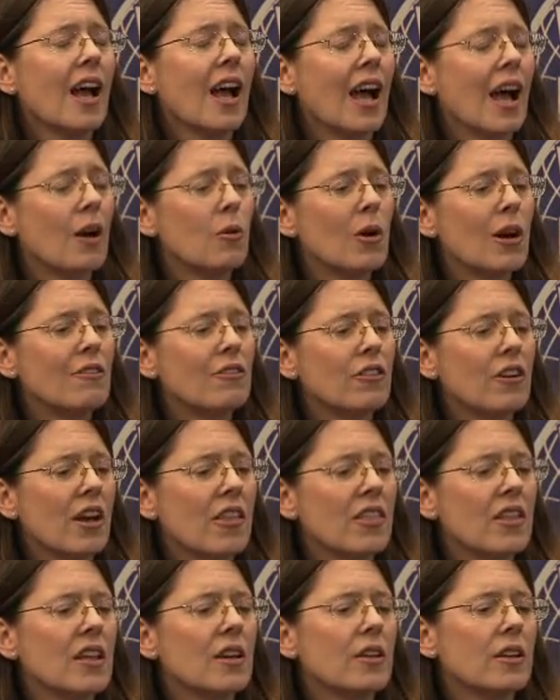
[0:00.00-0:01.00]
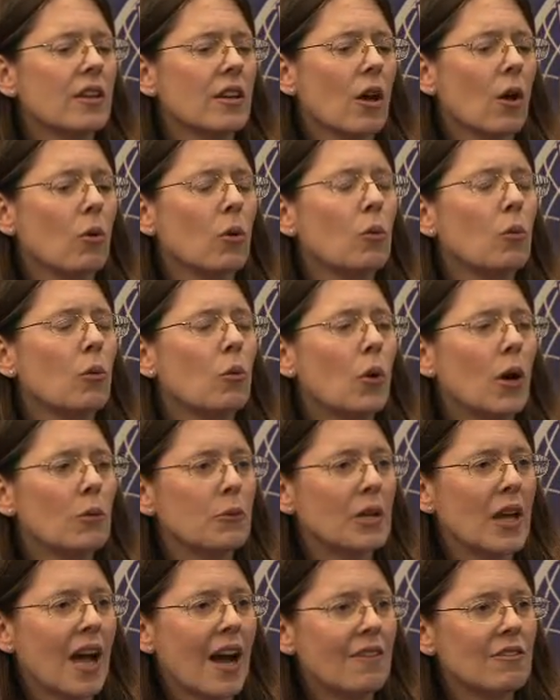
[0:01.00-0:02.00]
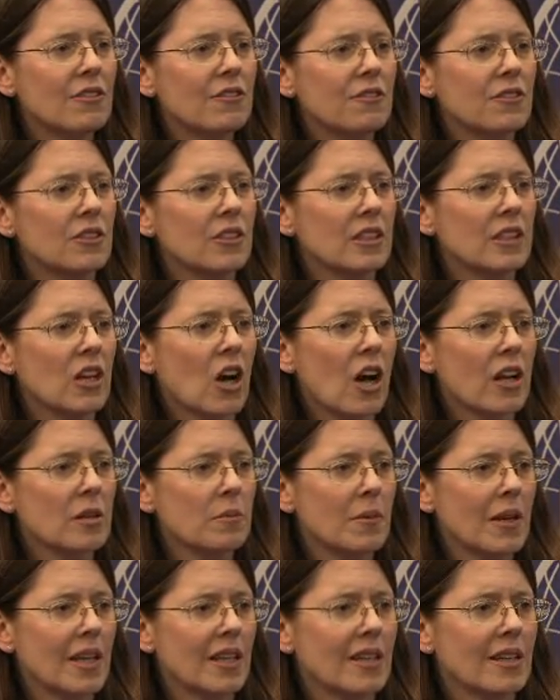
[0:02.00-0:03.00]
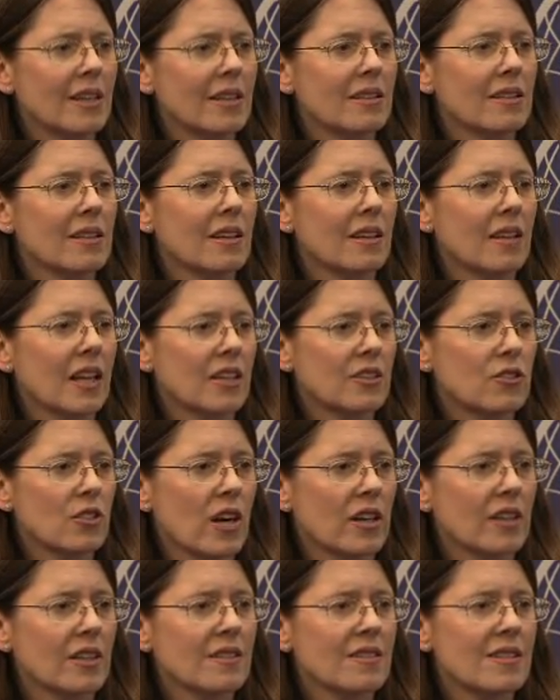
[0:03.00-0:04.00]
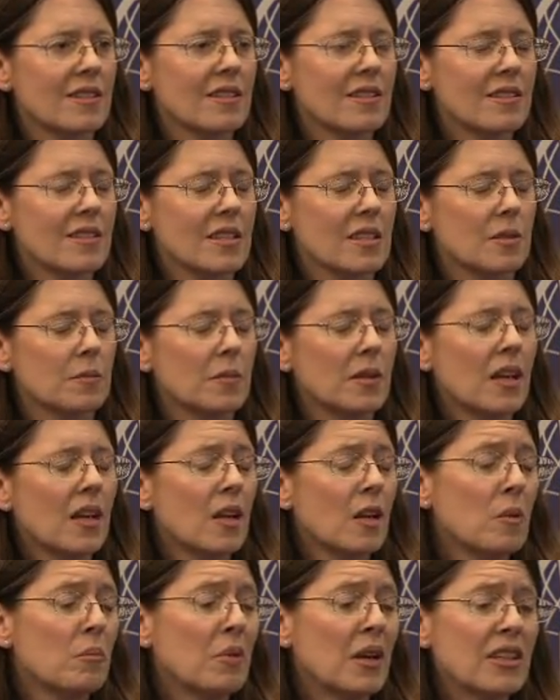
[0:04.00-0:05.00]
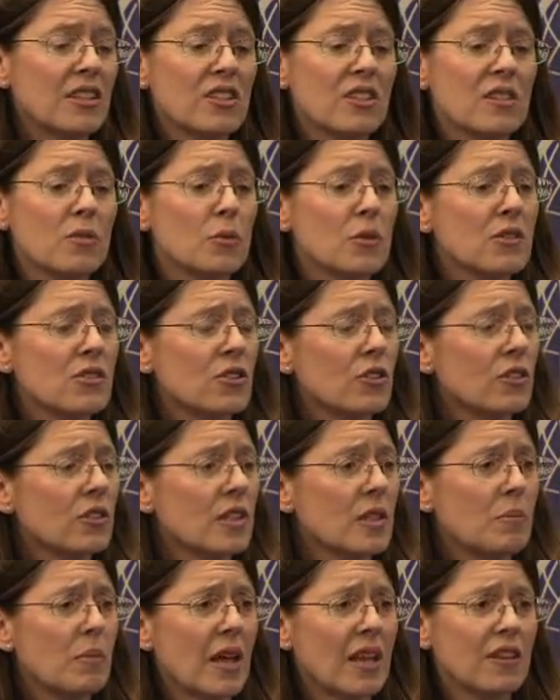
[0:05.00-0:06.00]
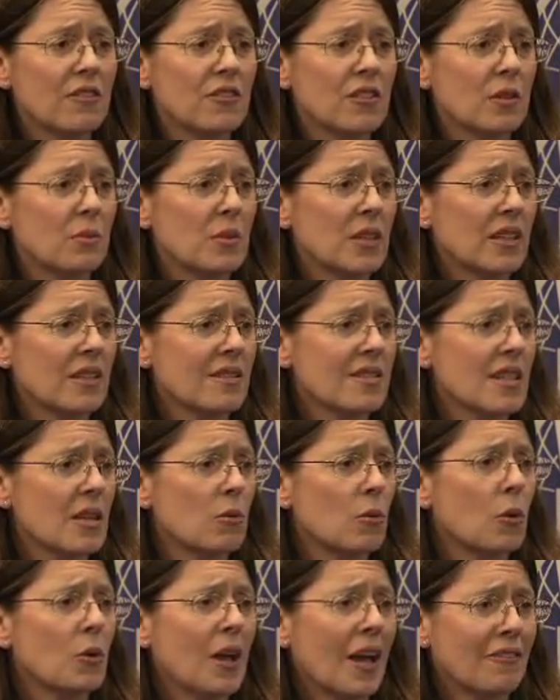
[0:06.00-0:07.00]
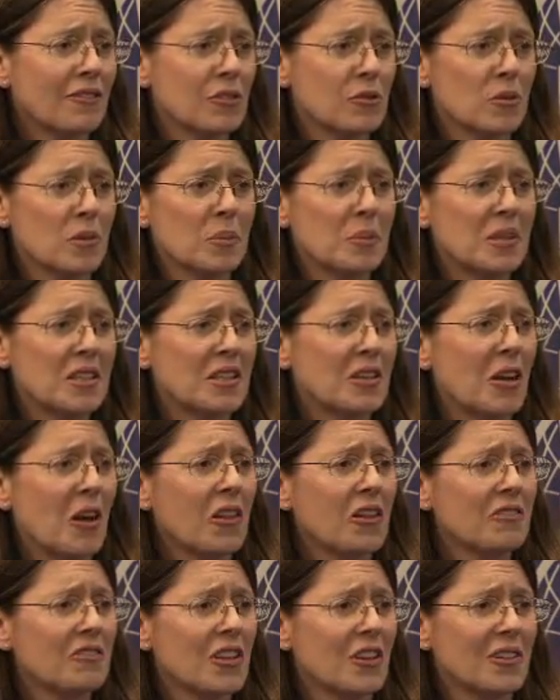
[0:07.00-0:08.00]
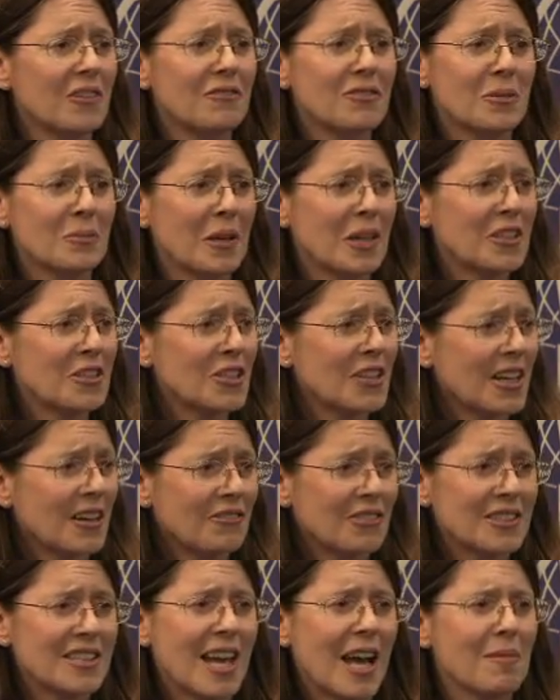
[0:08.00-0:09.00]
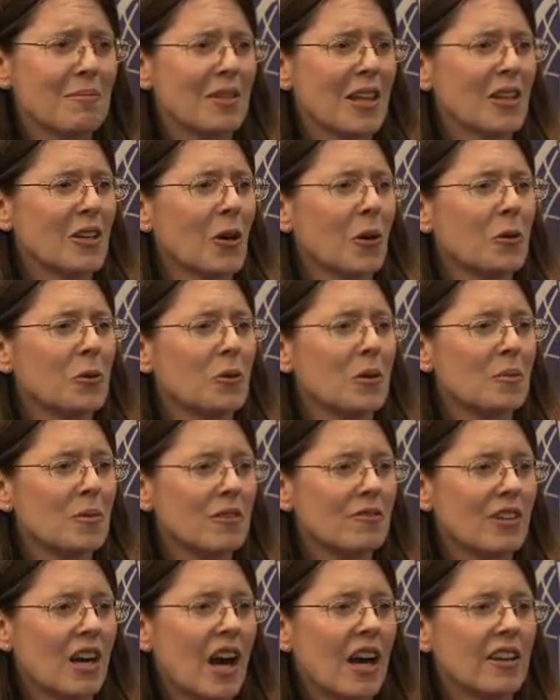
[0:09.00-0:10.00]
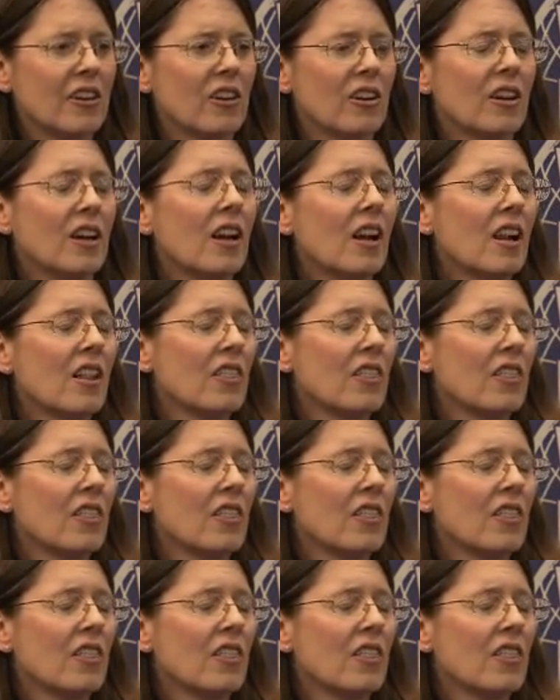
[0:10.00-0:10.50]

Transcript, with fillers: However, I think, you know, when we have a fully automated electronic system, patients will certainly benefit because they won't have to repeat all of their information every time they go to a provider.